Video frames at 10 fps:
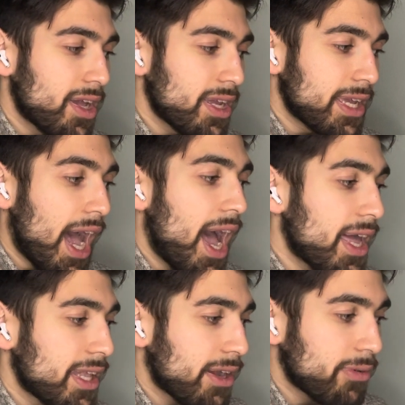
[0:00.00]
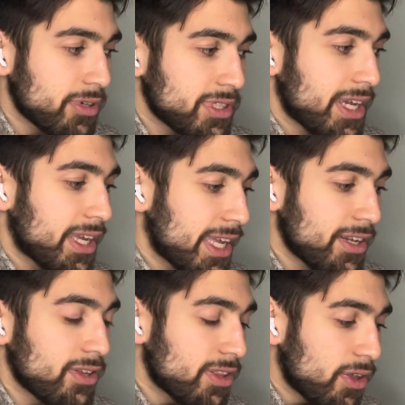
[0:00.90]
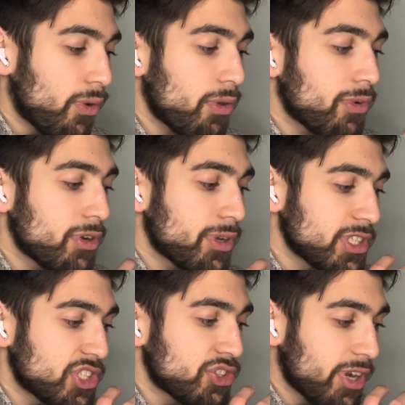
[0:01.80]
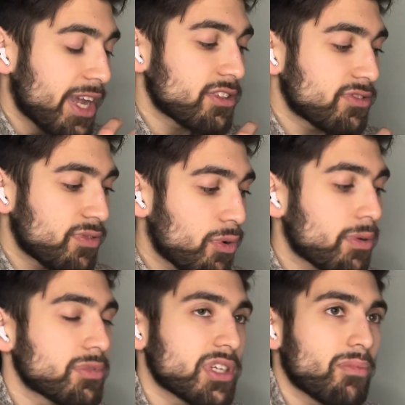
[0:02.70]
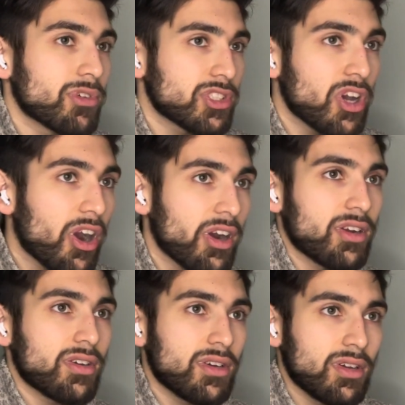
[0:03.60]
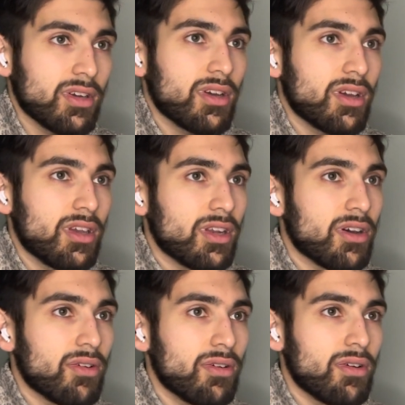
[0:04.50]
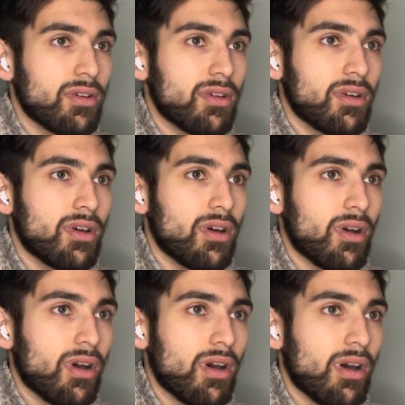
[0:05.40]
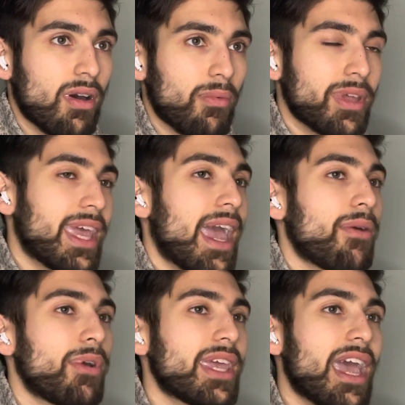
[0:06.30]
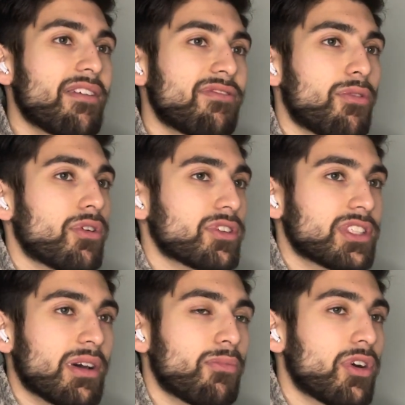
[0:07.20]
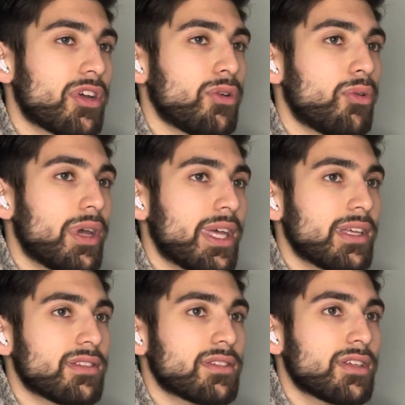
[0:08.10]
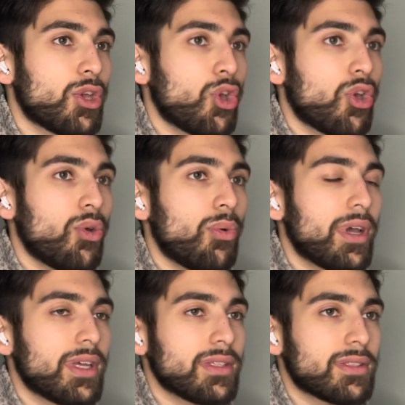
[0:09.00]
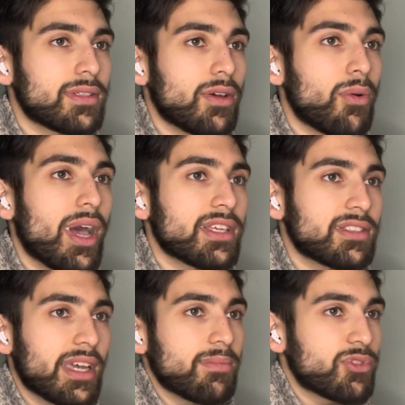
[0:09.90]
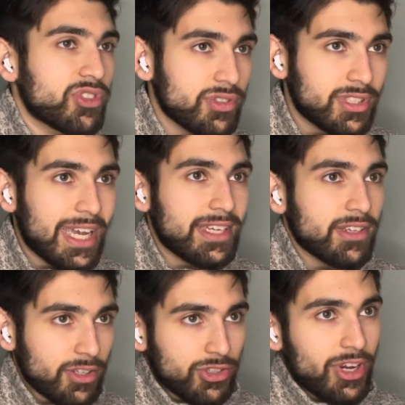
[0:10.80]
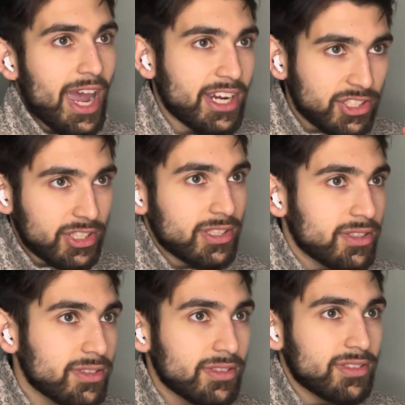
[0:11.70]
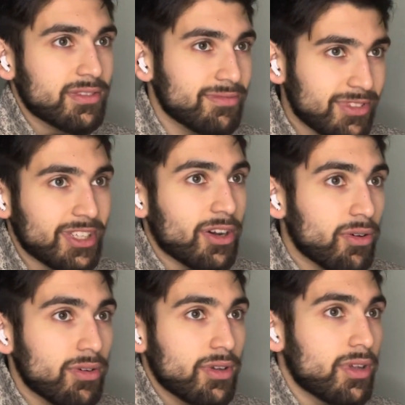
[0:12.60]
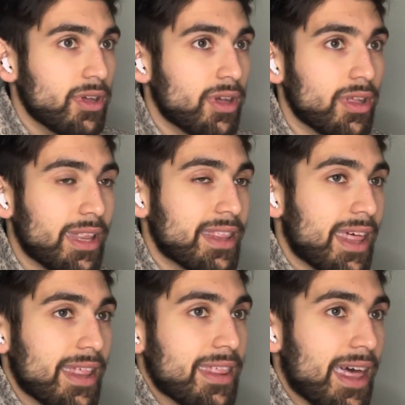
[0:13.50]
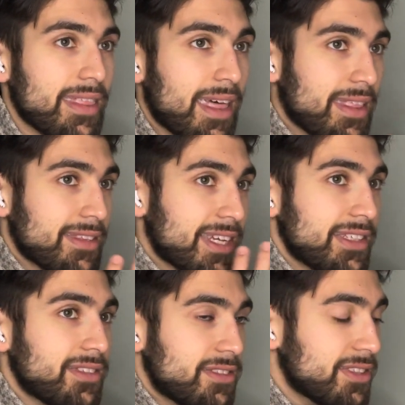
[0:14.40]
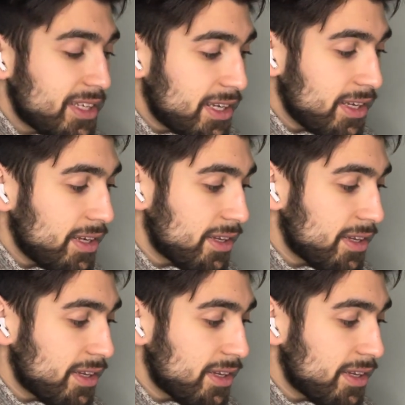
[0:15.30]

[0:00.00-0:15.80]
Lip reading: God, like we're saying, can the only one who can transform someone's heart. You know, we can't force someone who has same sex attraction, you know, that tendency,